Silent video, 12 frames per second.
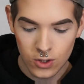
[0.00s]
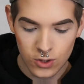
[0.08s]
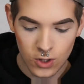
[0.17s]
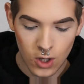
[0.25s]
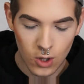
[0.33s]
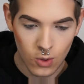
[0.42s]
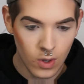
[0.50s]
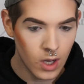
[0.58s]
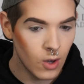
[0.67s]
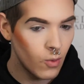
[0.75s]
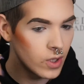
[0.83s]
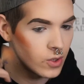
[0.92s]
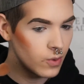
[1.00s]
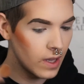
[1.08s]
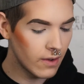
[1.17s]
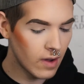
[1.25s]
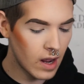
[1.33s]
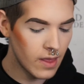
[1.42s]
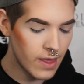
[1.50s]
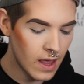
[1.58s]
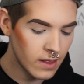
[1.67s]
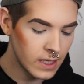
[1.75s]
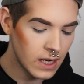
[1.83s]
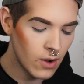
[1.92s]
So once we have kind of
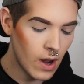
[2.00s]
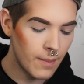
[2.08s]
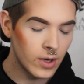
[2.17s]
that laid out,